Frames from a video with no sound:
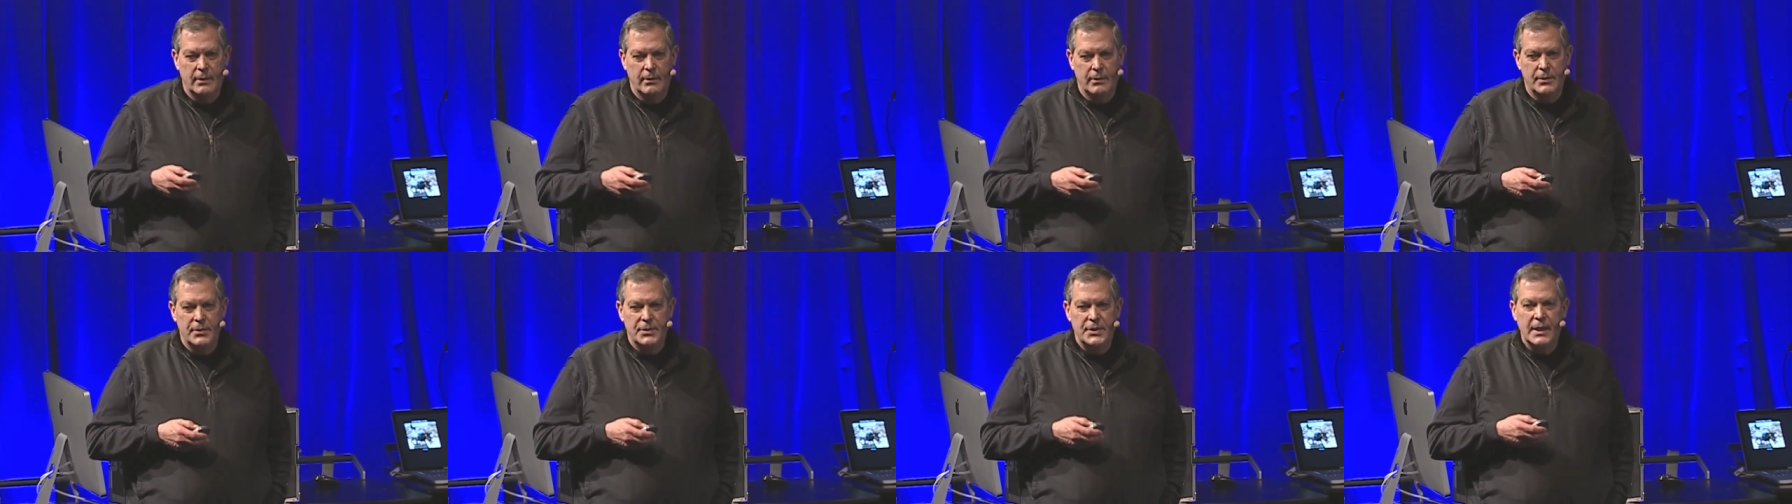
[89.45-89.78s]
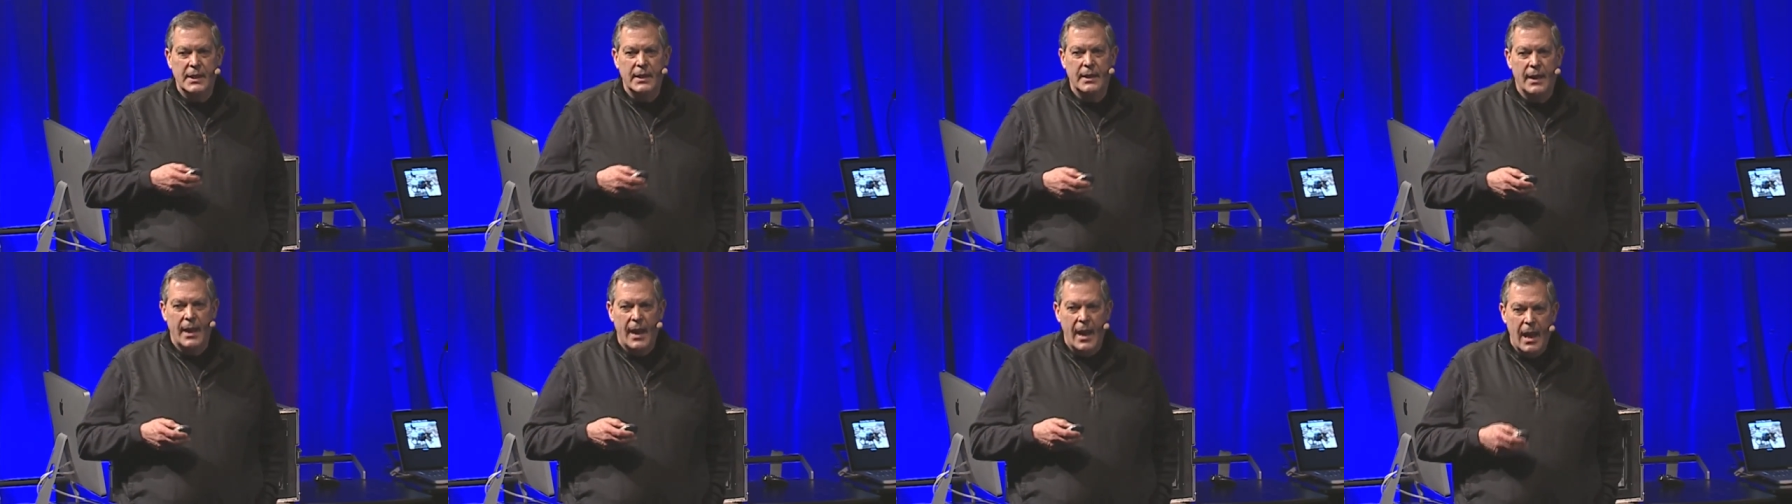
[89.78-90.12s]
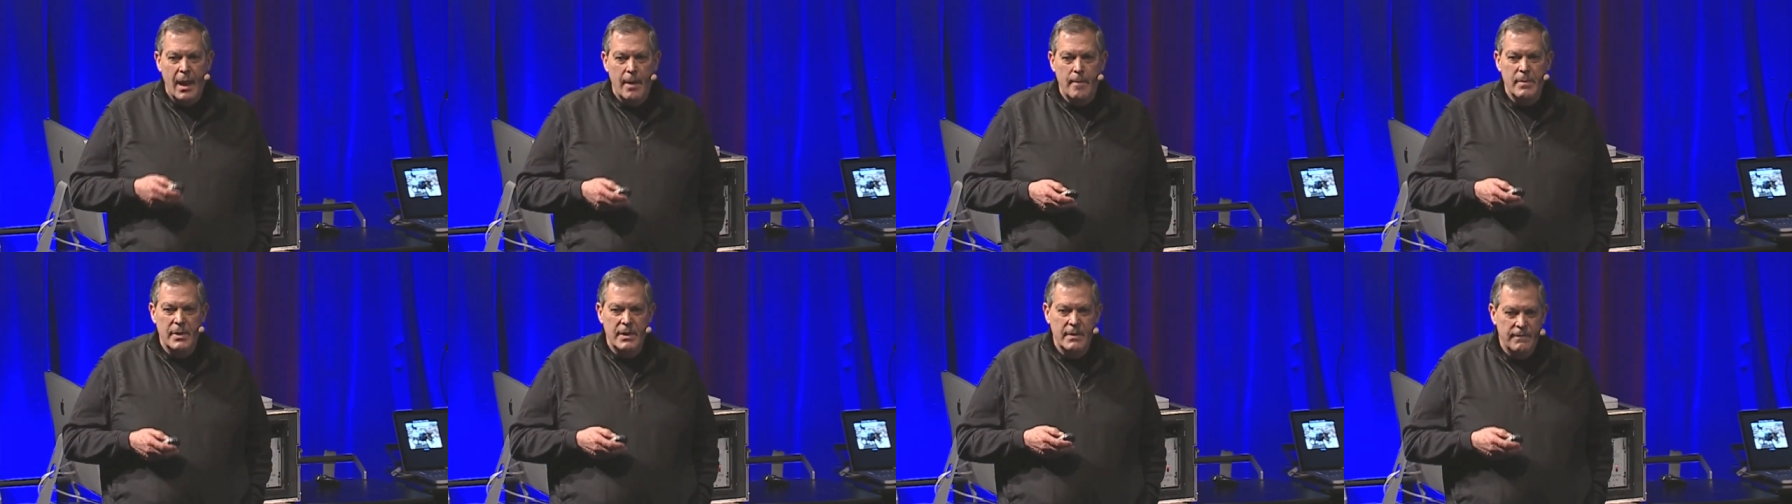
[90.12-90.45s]
You're seeing an
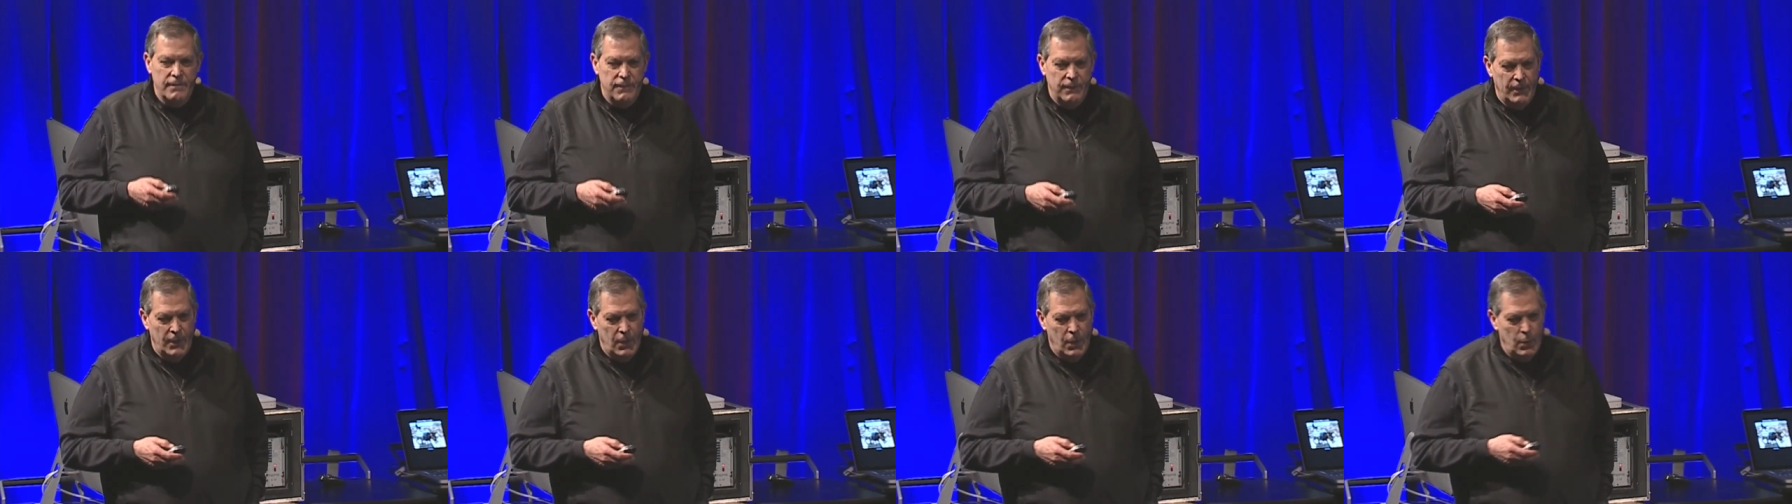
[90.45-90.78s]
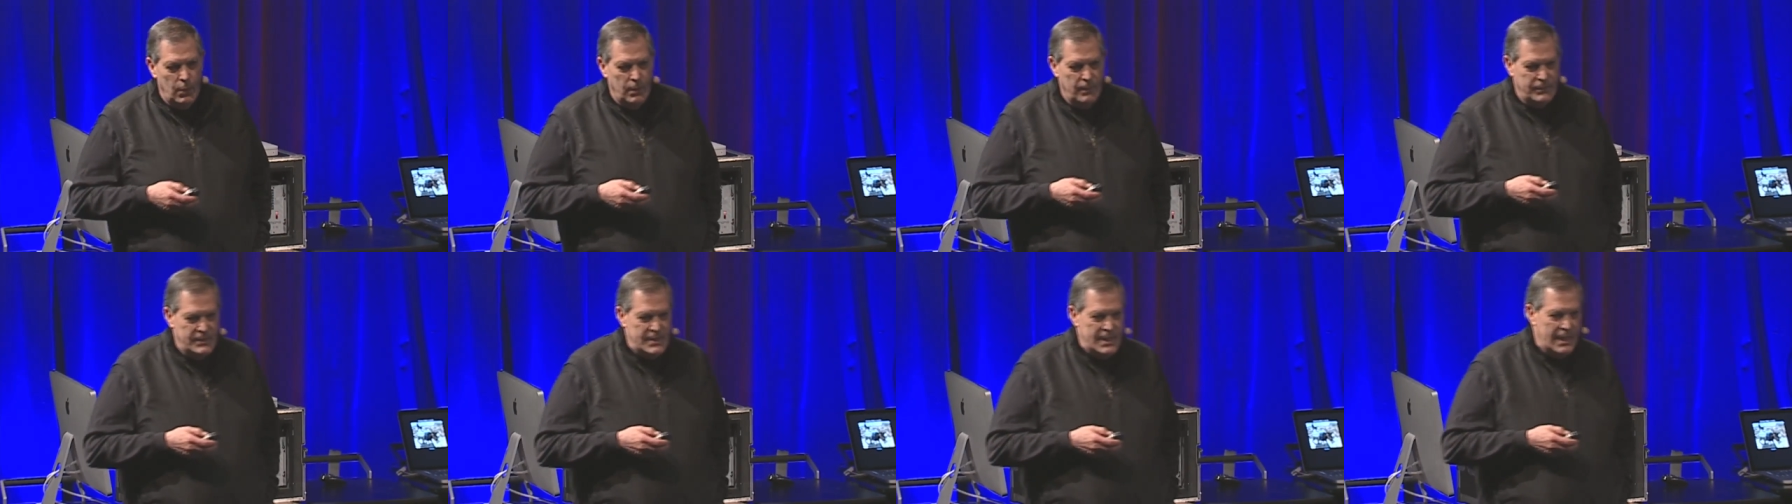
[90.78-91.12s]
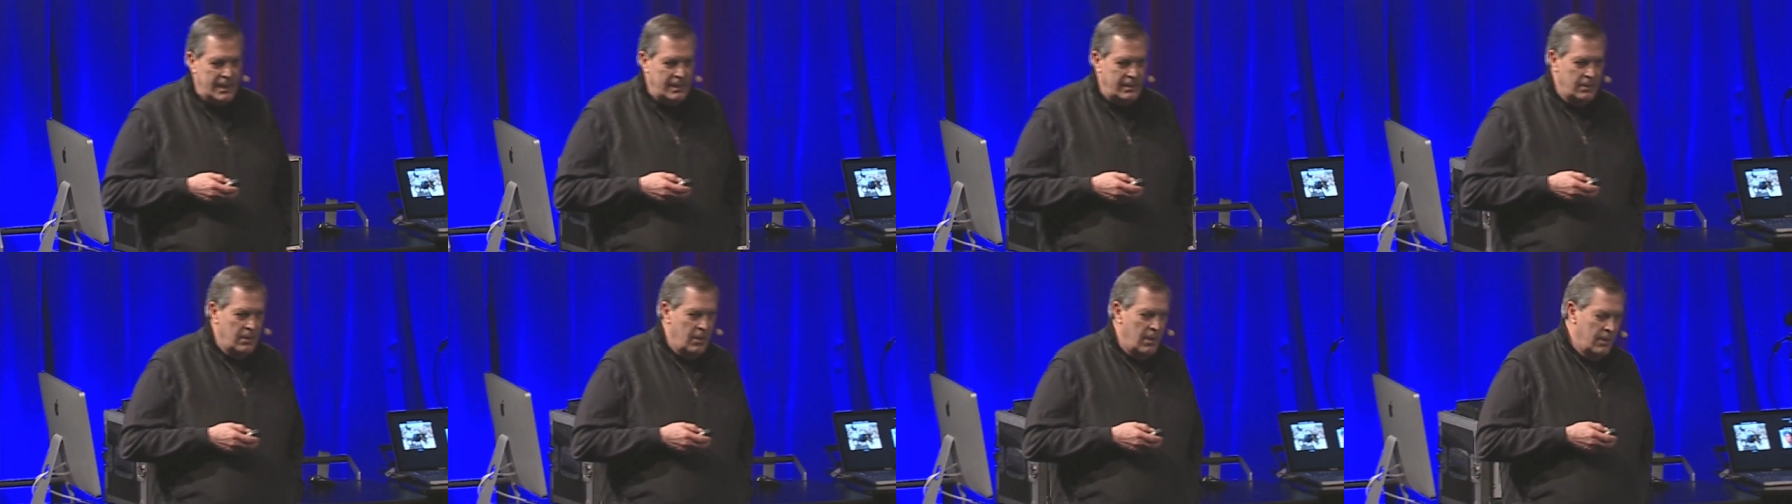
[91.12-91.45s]
ebb and flow of
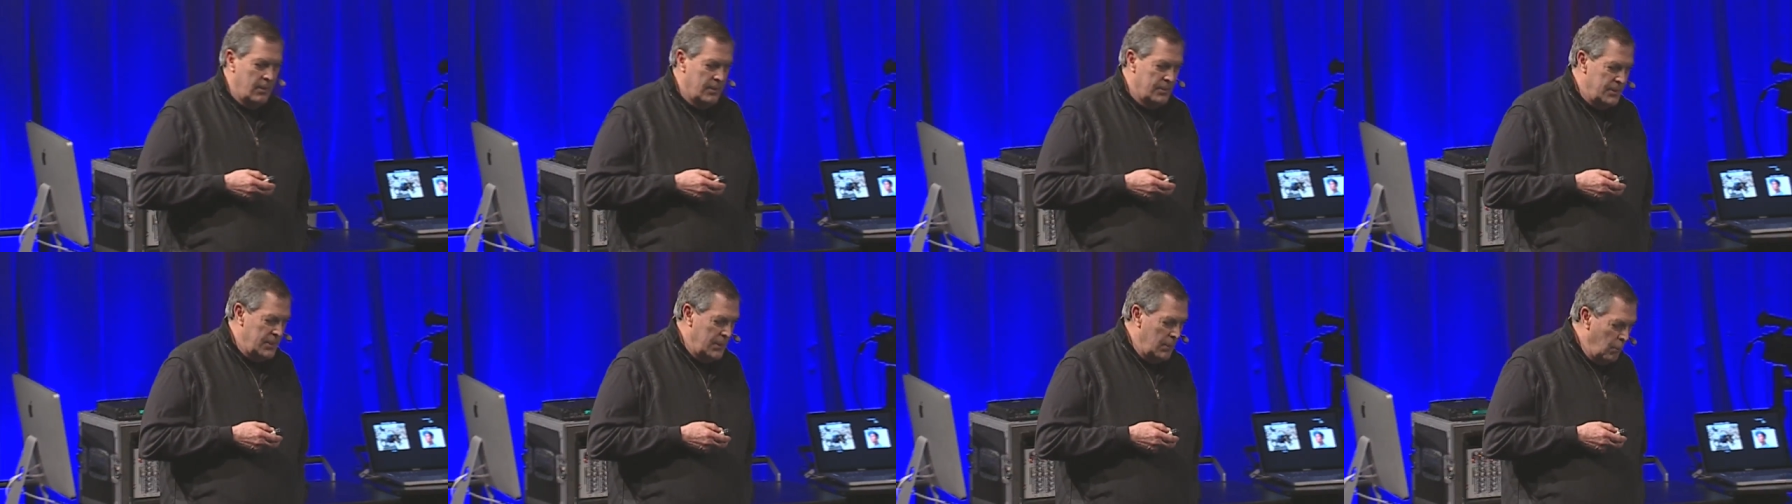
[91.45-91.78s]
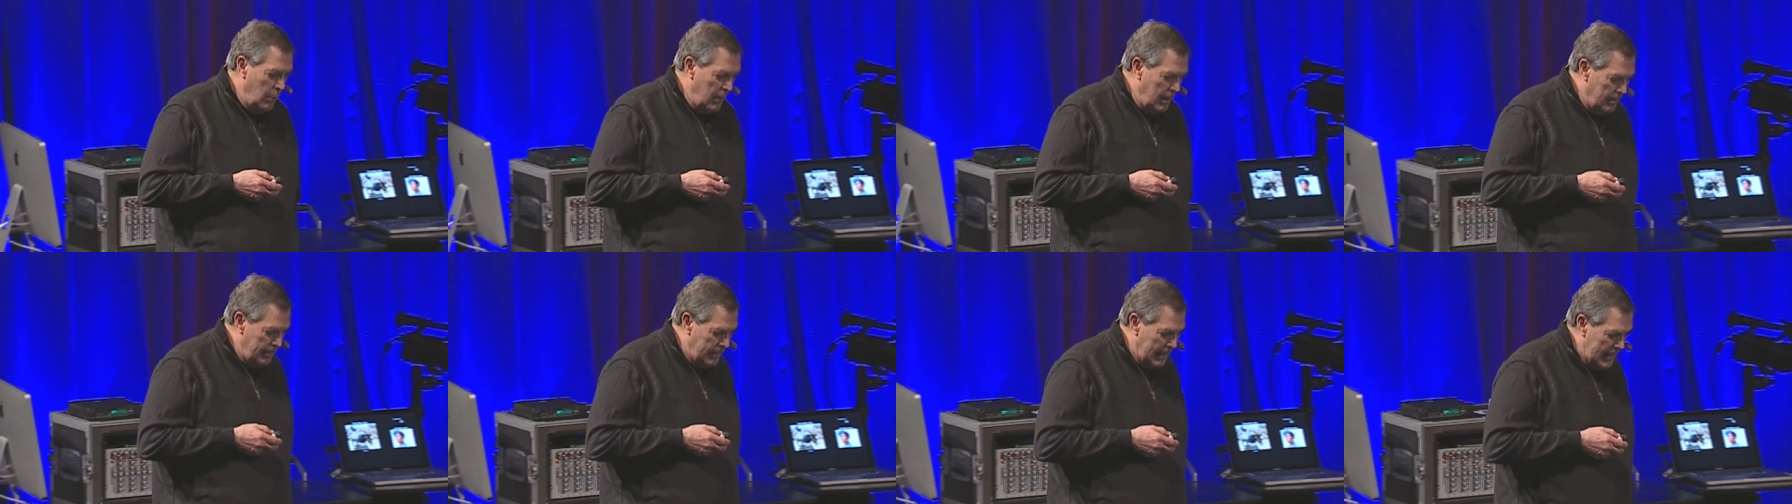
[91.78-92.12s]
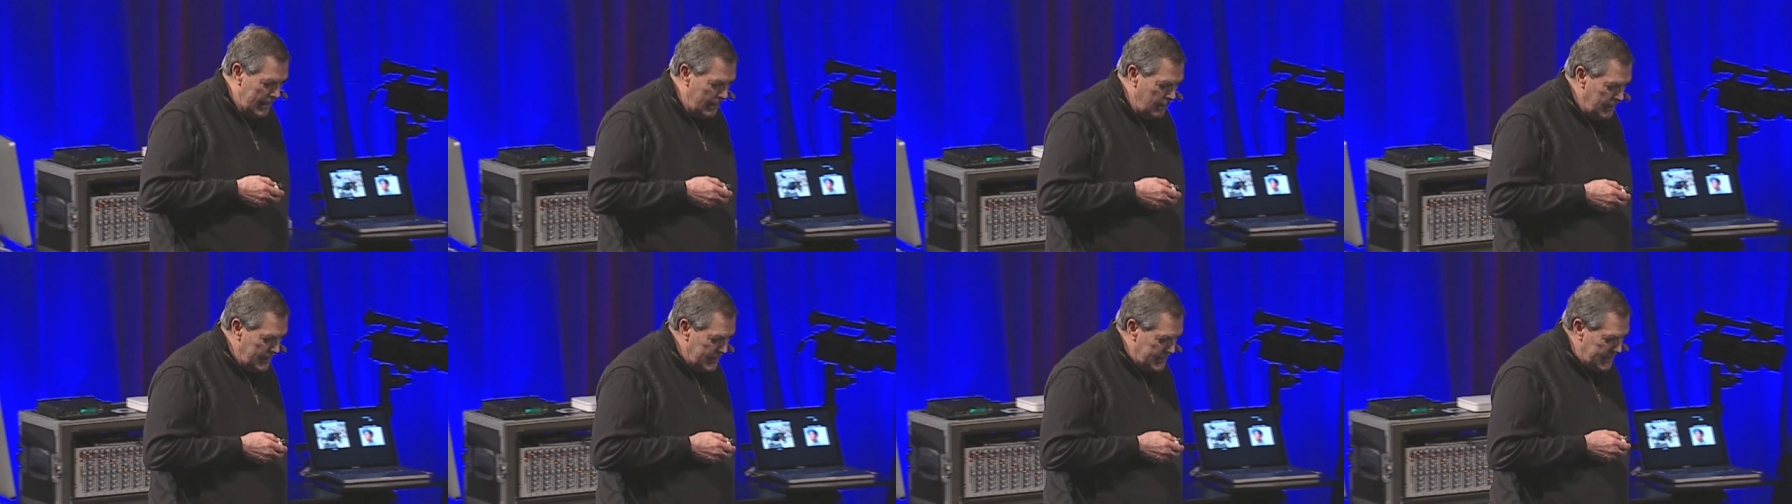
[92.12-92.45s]
technology
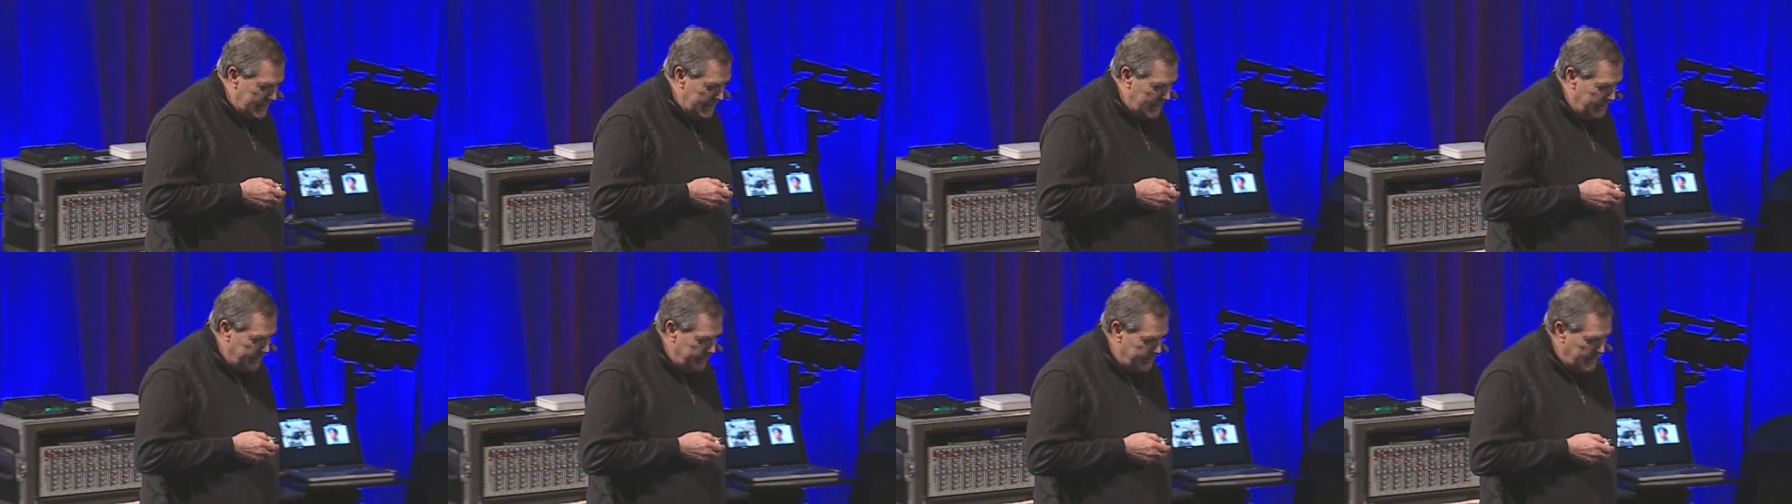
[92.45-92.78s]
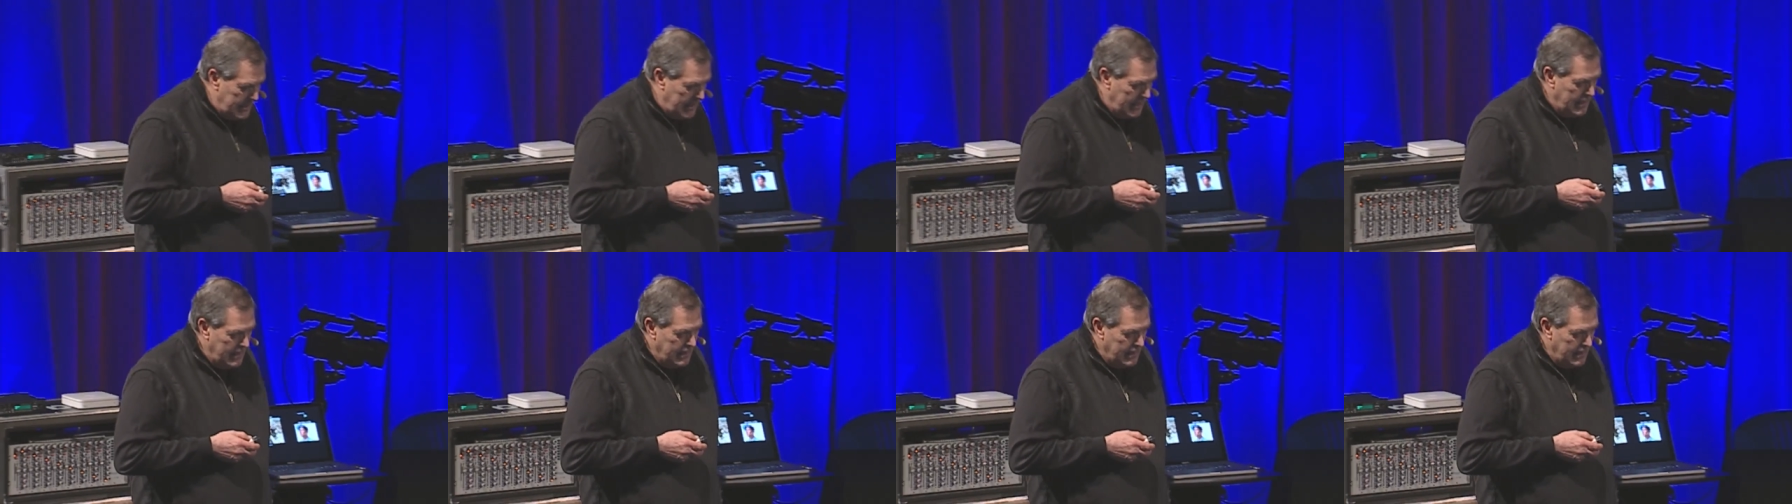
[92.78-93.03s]
whereby we seem